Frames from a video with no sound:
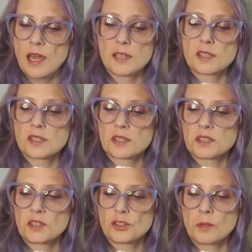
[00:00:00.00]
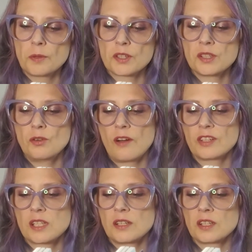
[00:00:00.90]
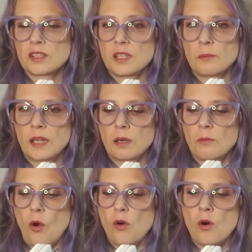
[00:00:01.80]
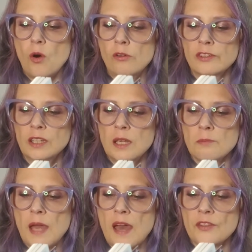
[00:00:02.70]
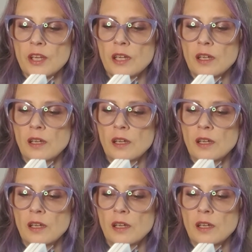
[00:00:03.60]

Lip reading: As a 6th century person, you have a tendency to become overly empathic